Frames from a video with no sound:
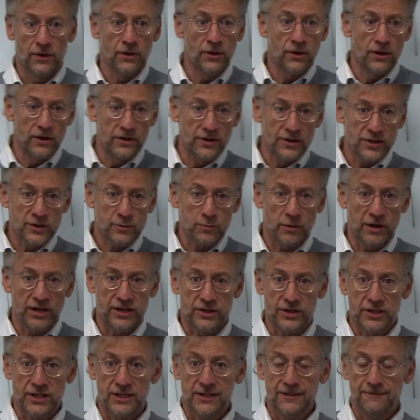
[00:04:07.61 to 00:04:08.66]
on the
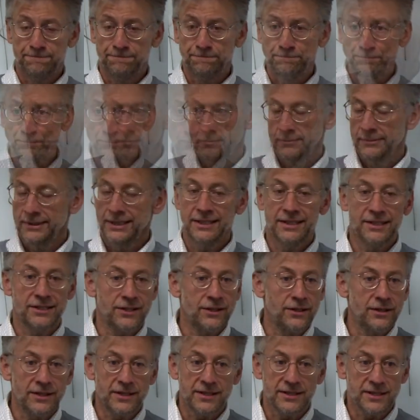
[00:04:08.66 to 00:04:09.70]
spreadsheet? It's
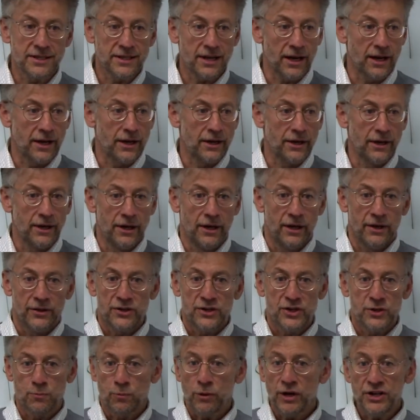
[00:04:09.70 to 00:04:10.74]
hard to say. The
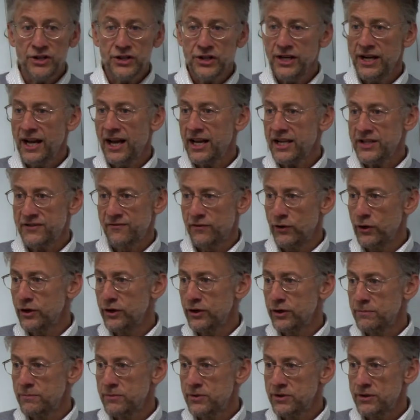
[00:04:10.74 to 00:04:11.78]
spreadsheet has
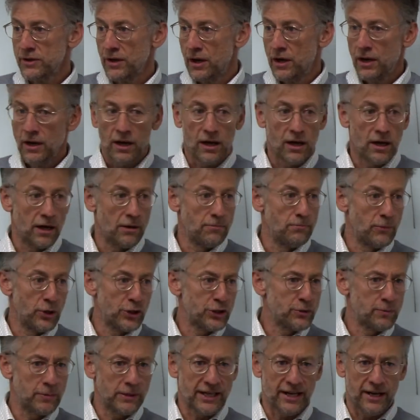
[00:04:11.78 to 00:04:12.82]
verbs,
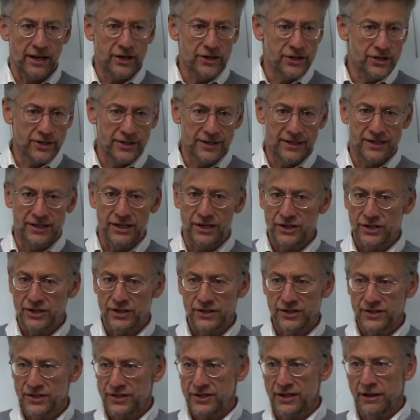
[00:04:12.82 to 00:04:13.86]
multiplication,
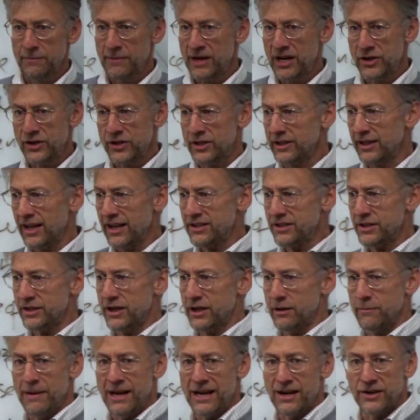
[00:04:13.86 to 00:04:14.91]
addition, summation, lots of
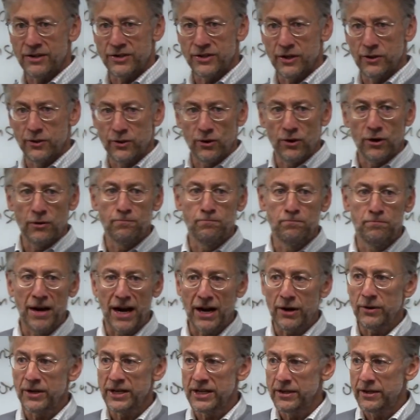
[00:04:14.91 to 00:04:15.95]
commands, and they're all
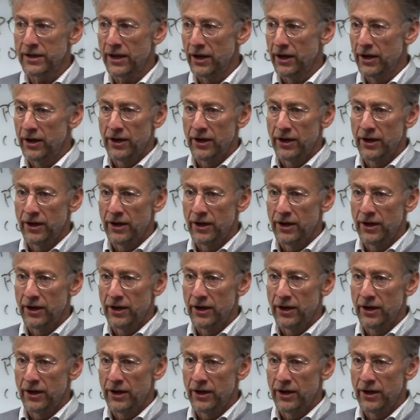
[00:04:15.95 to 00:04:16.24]
buried